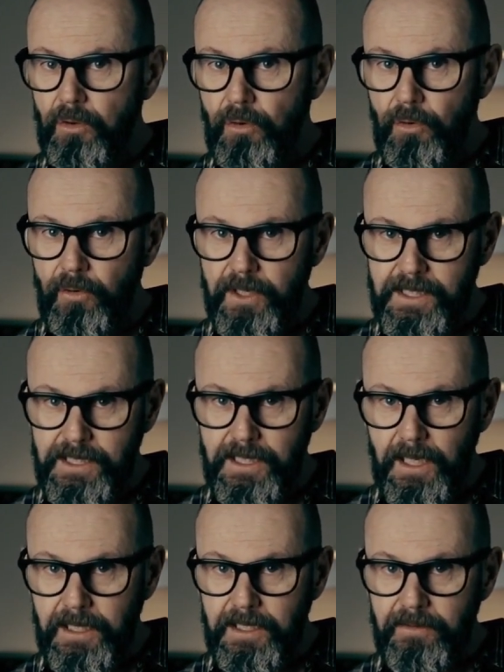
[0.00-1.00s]
or a
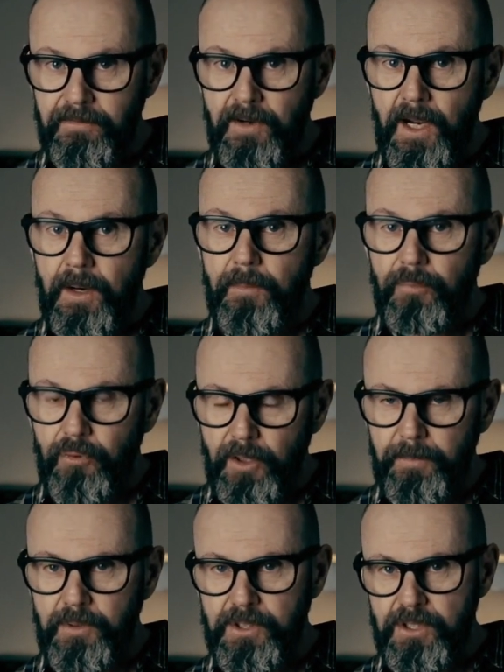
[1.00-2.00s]
dative
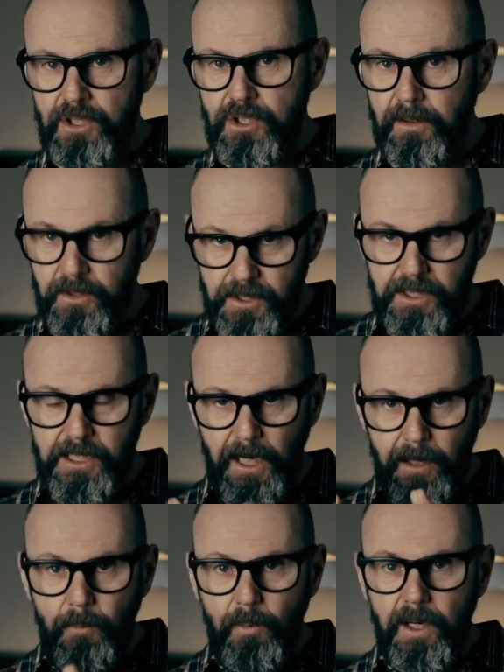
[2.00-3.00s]
pronoun, the
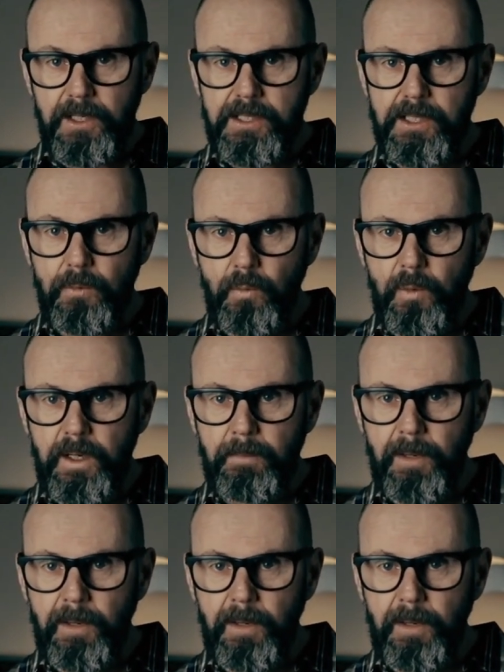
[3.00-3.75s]
same ones that we